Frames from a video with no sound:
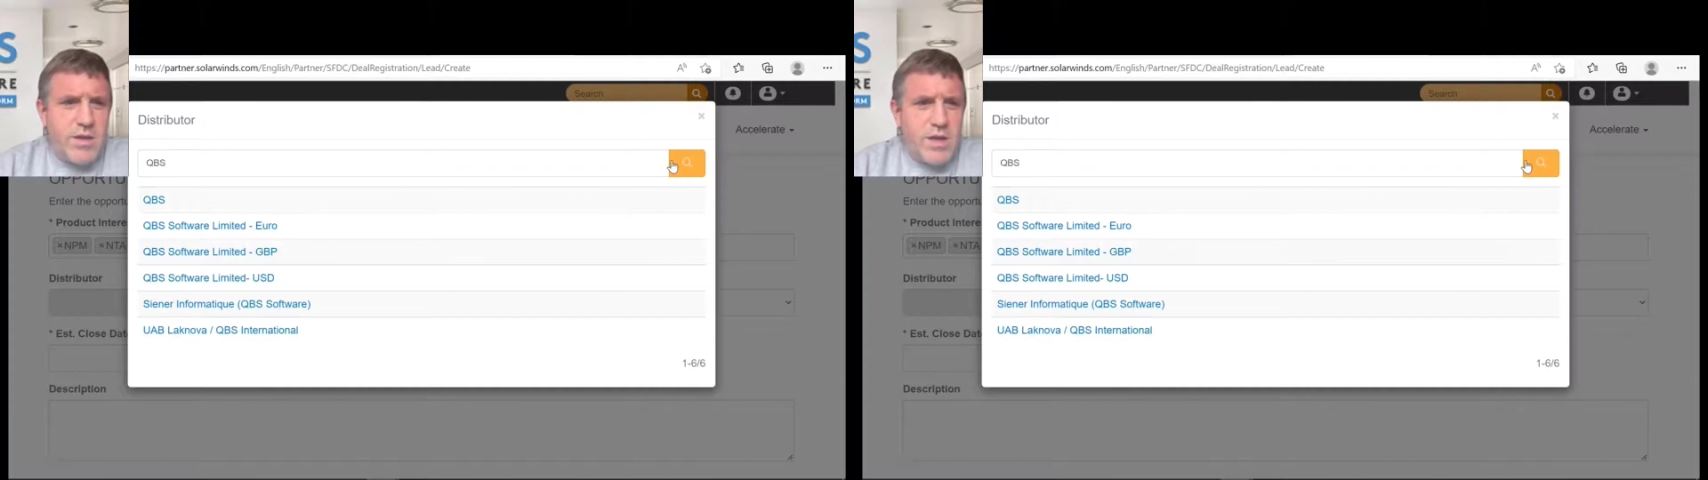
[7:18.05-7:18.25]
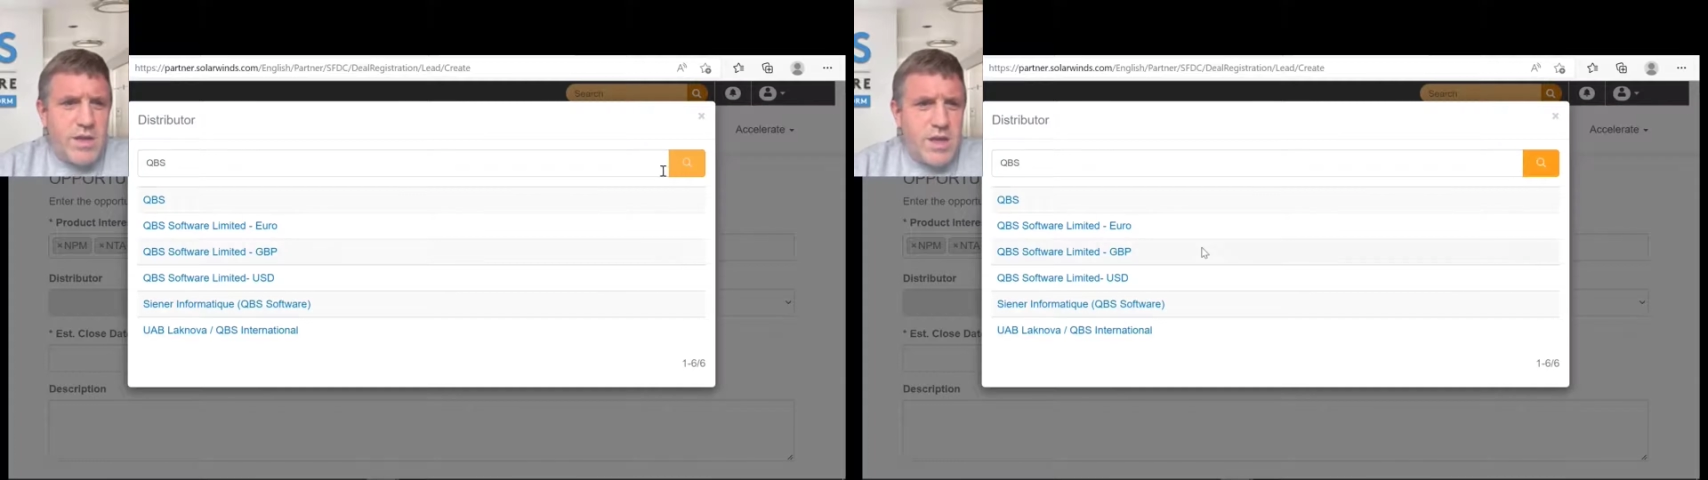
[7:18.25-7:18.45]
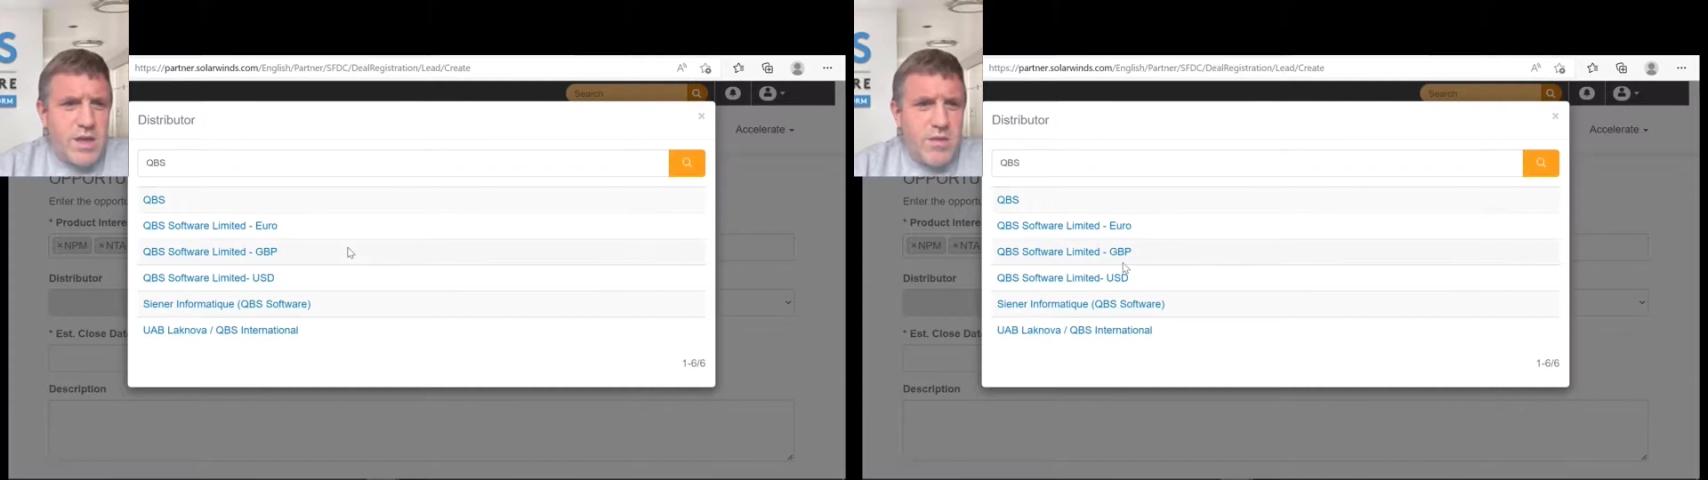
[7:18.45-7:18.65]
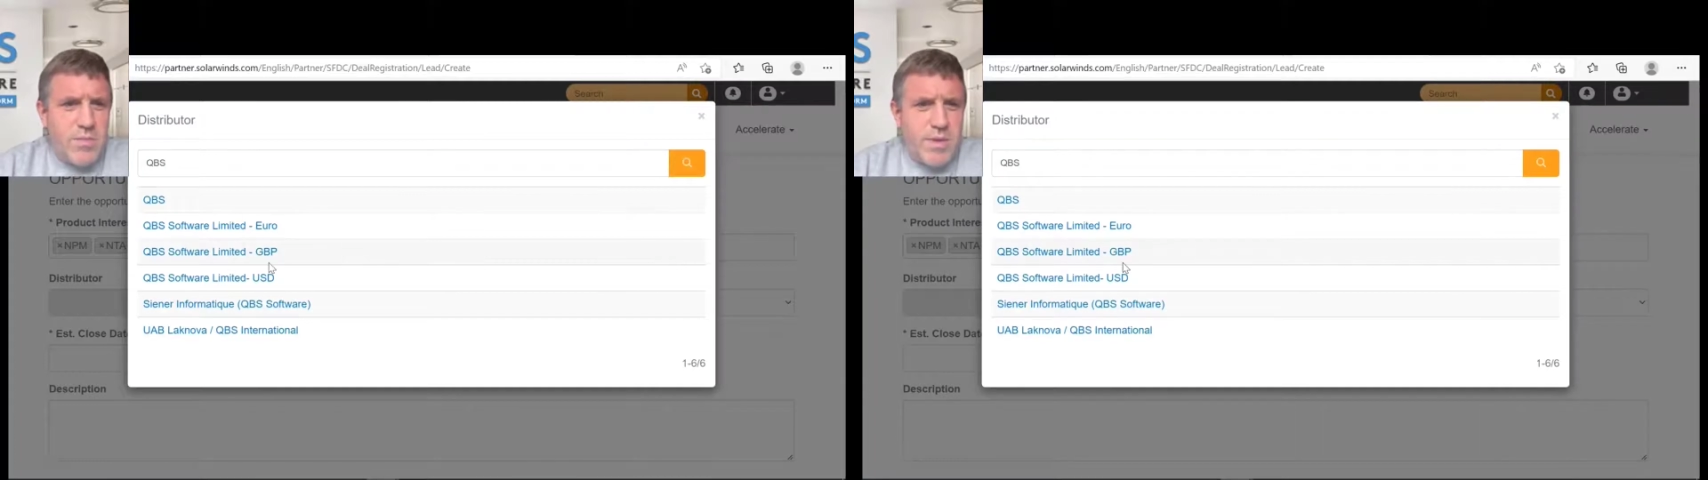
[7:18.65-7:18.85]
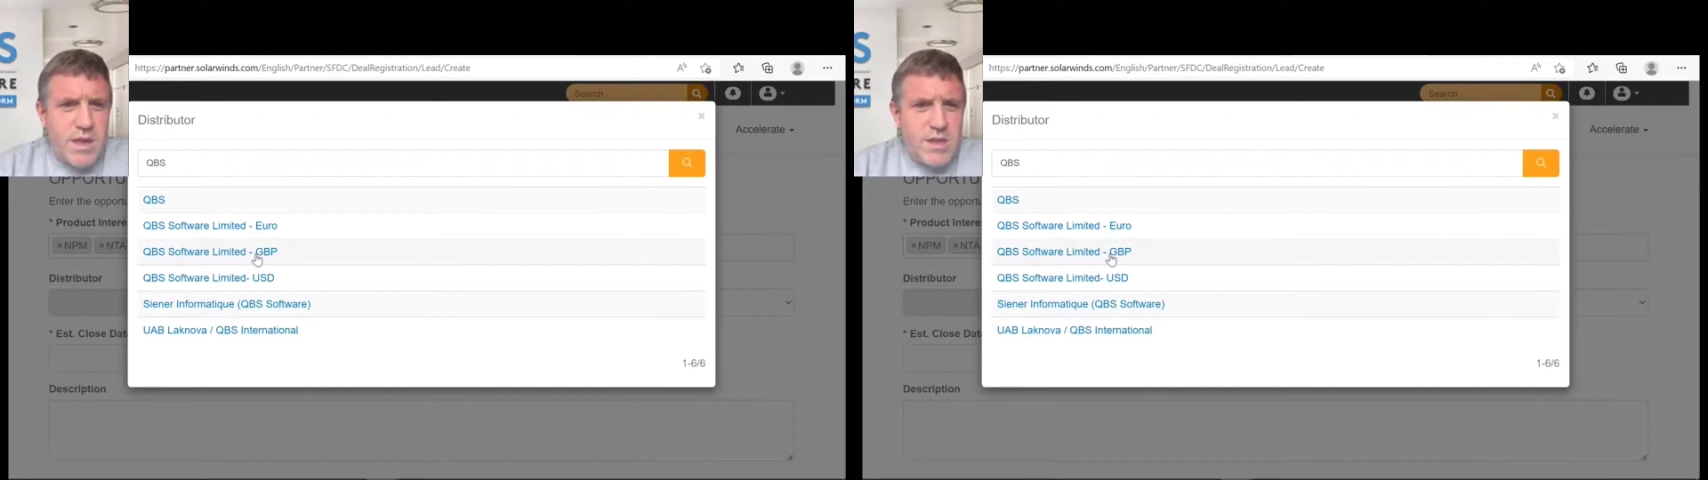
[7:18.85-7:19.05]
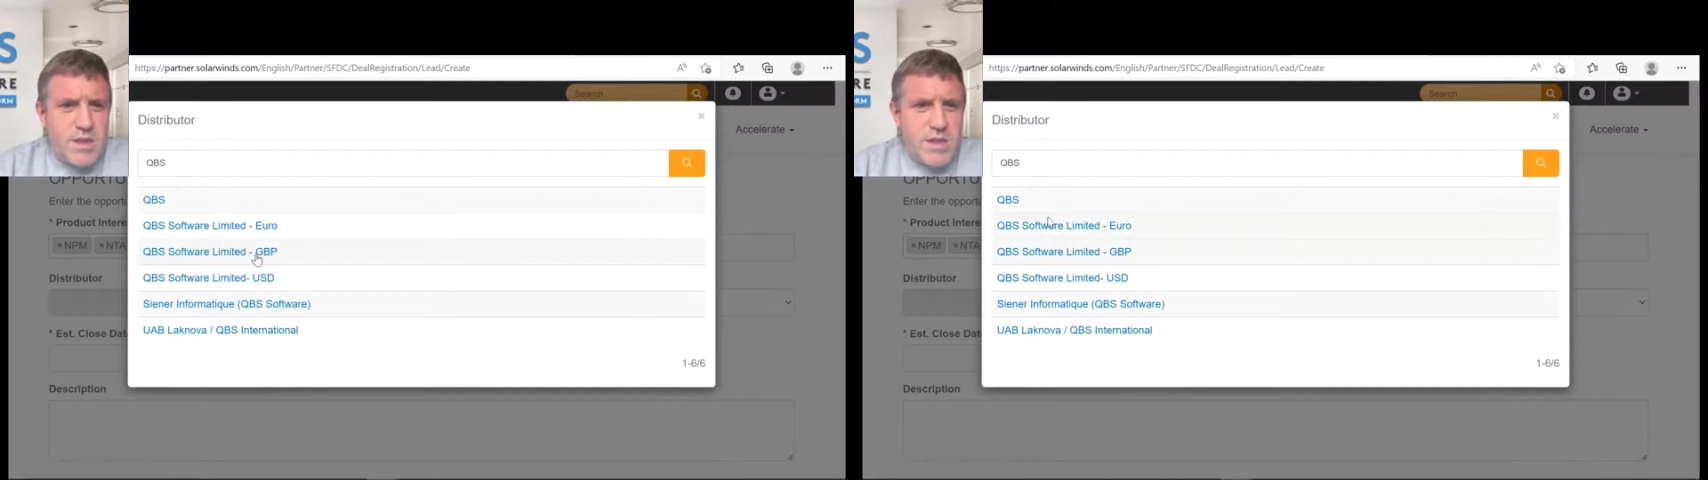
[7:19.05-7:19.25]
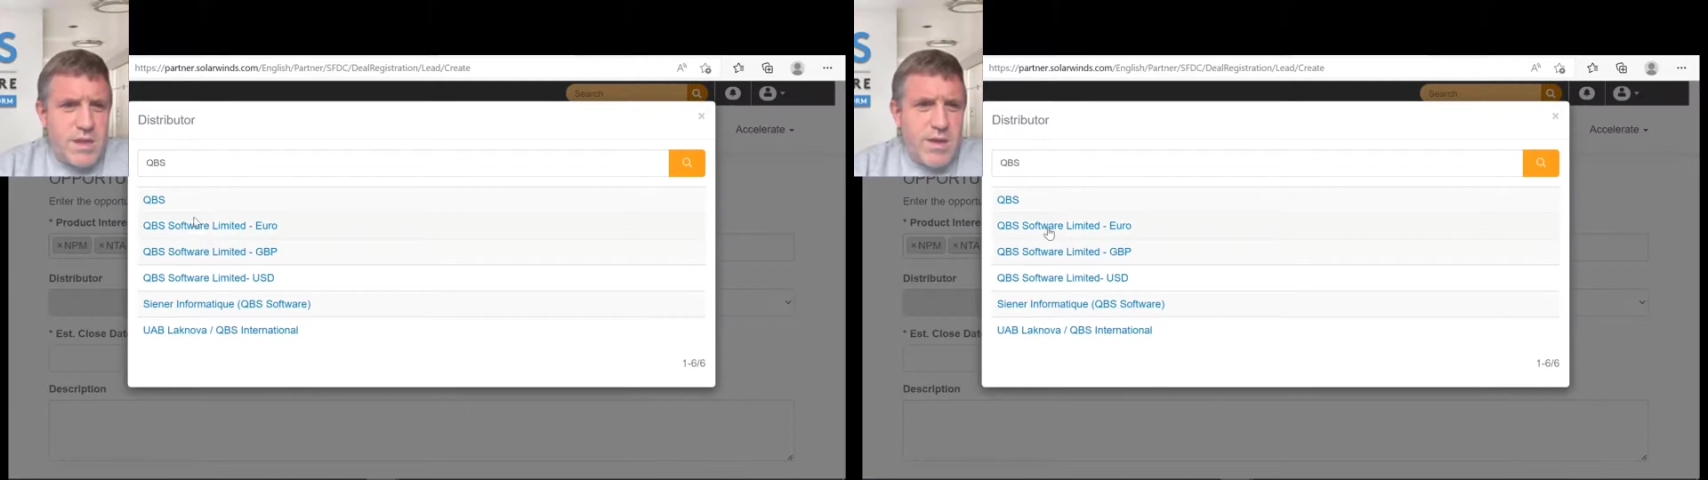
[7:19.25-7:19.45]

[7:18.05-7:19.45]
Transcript: you can see QBS.